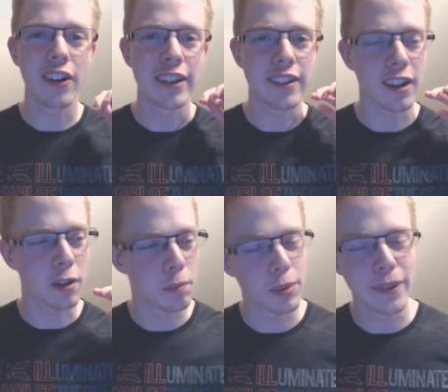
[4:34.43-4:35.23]
is a
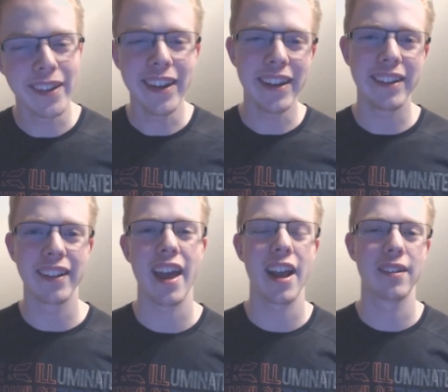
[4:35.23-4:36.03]
complete
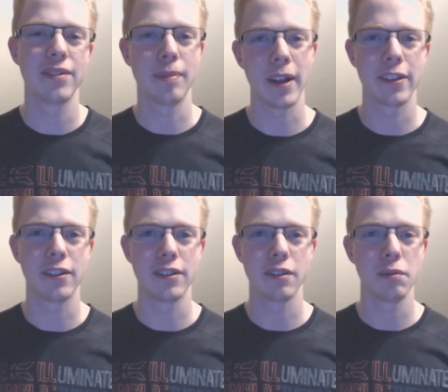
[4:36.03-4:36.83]
lack of
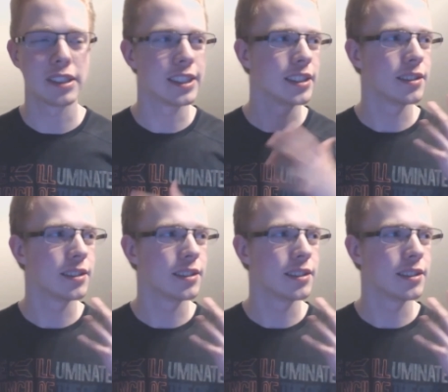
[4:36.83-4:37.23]
puzzles, which